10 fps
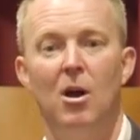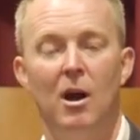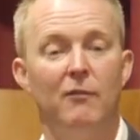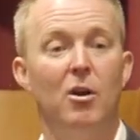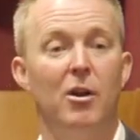
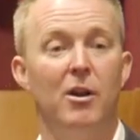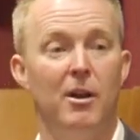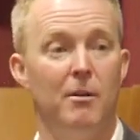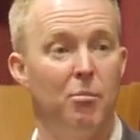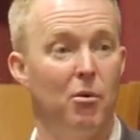I've got it
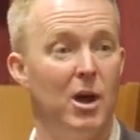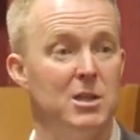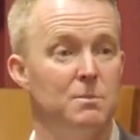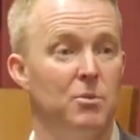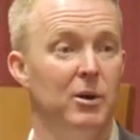at a
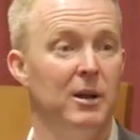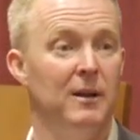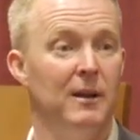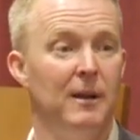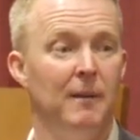price point
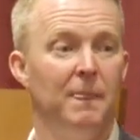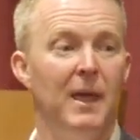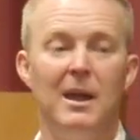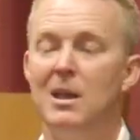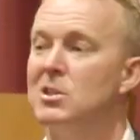
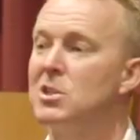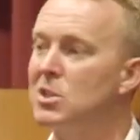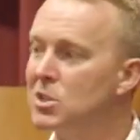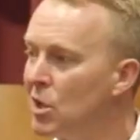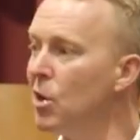that is
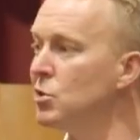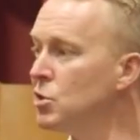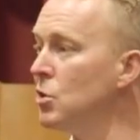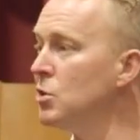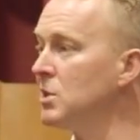so
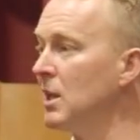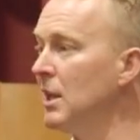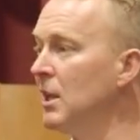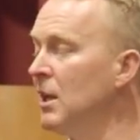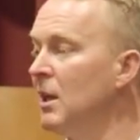juicy